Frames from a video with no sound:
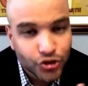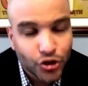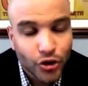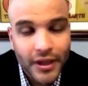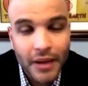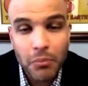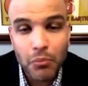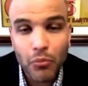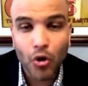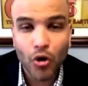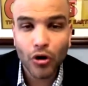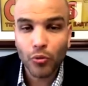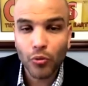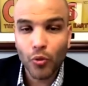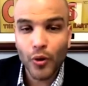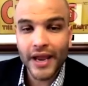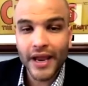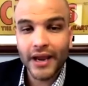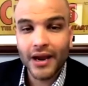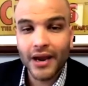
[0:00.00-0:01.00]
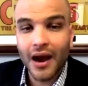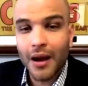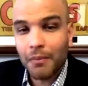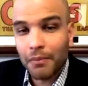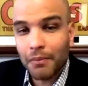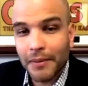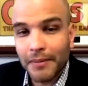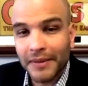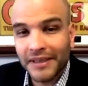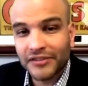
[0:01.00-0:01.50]
So the more we
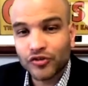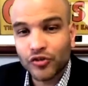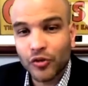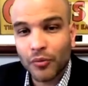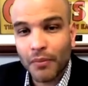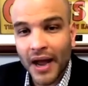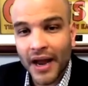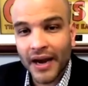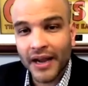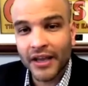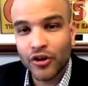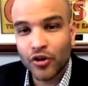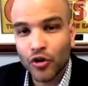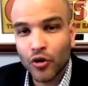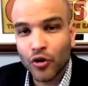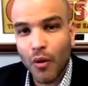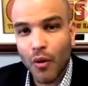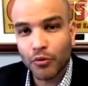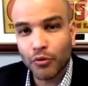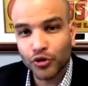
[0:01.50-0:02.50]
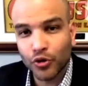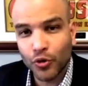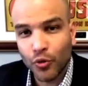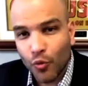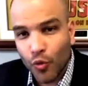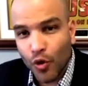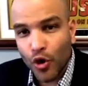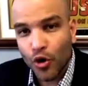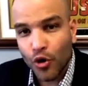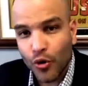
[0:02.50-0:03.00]
compliment somebody, you know what we're
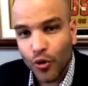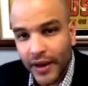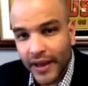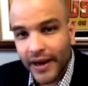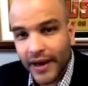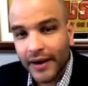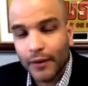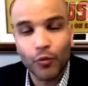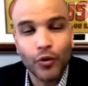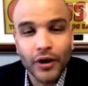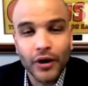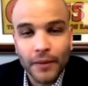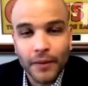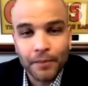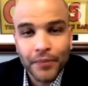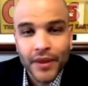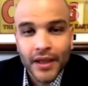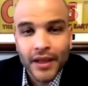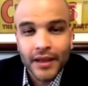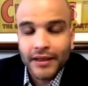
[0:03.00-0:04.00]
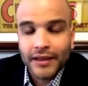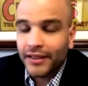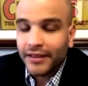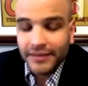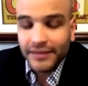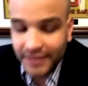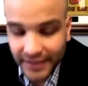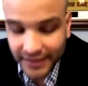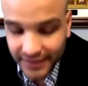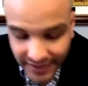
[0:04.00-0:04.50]
doing? We're looking at what this
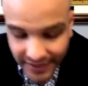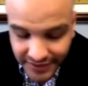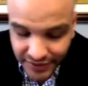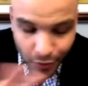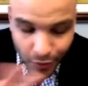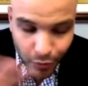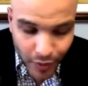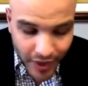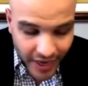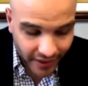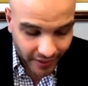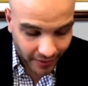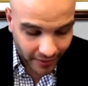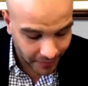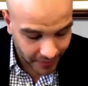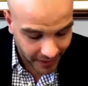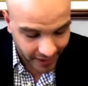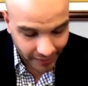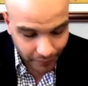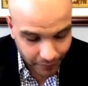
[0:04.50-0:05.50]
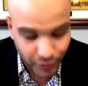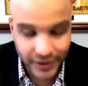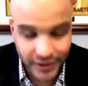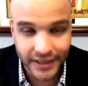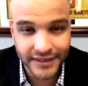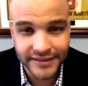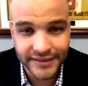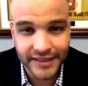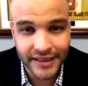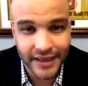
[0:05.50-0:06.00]
is so weird I mean,
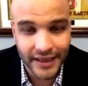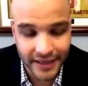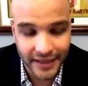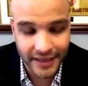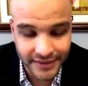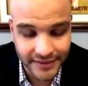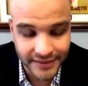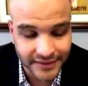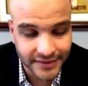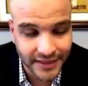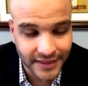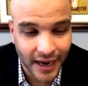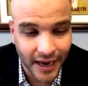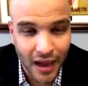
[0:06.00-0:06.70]
with this uh,